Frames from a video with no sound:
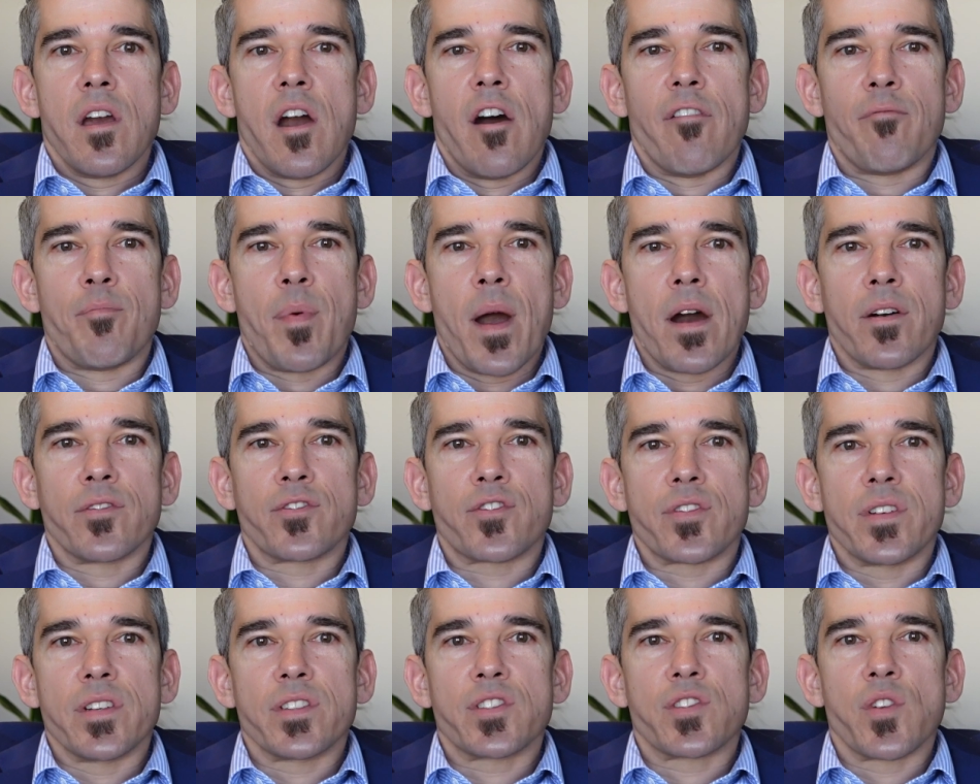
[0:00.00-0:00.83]
of
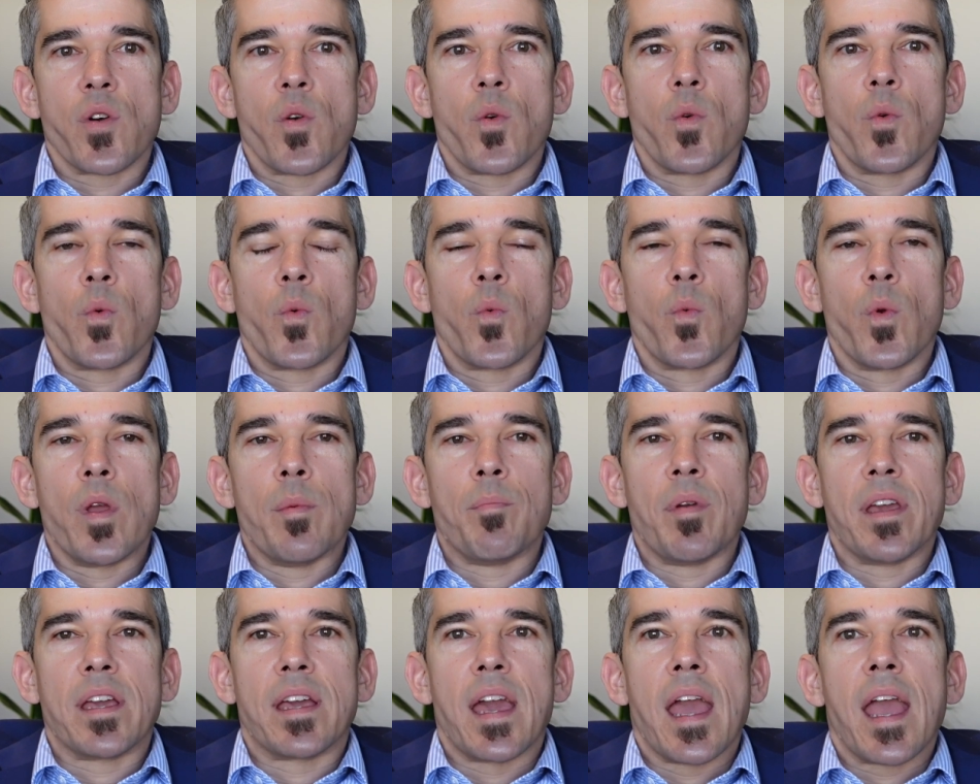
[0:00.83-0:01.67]
boundaries. So we
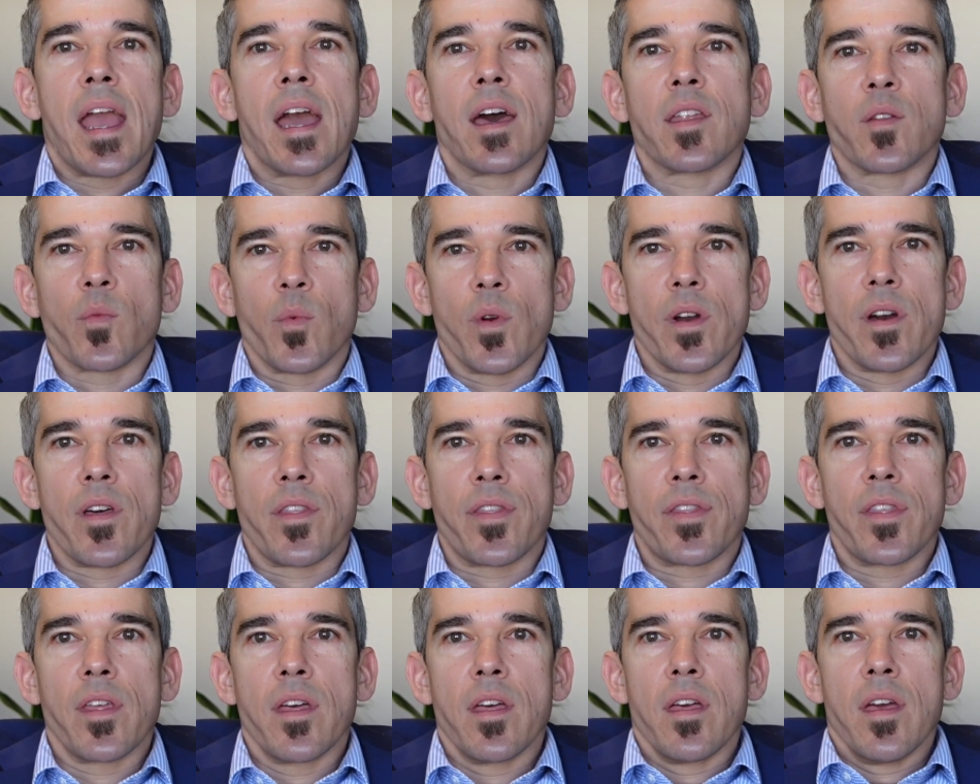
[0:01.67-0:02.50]
began
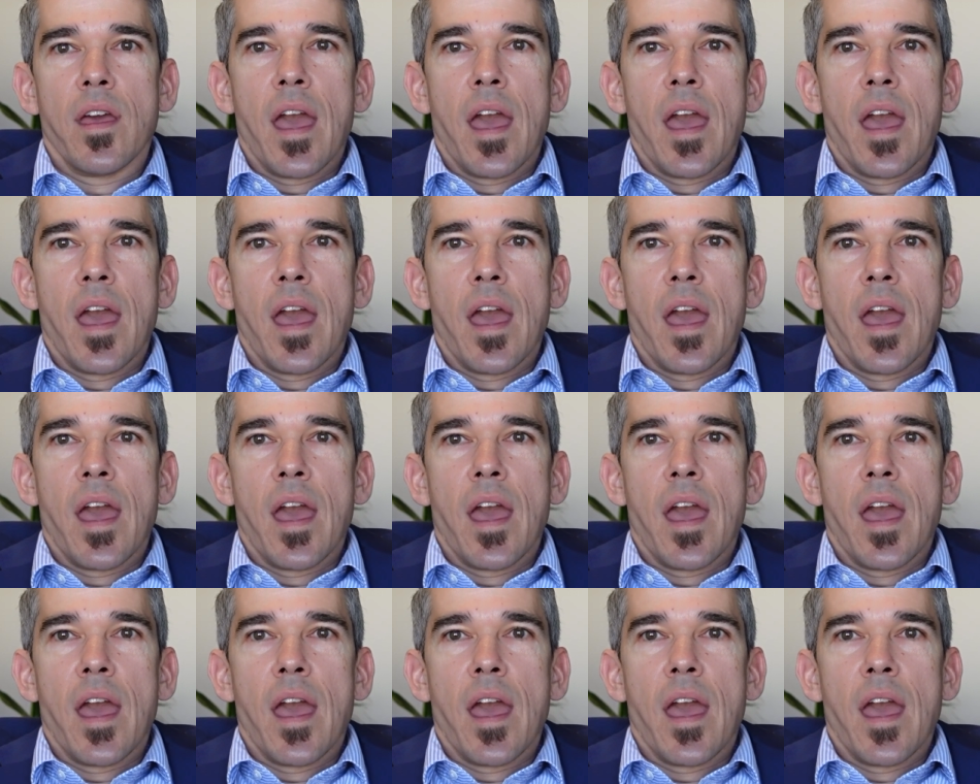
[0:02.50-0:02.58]
with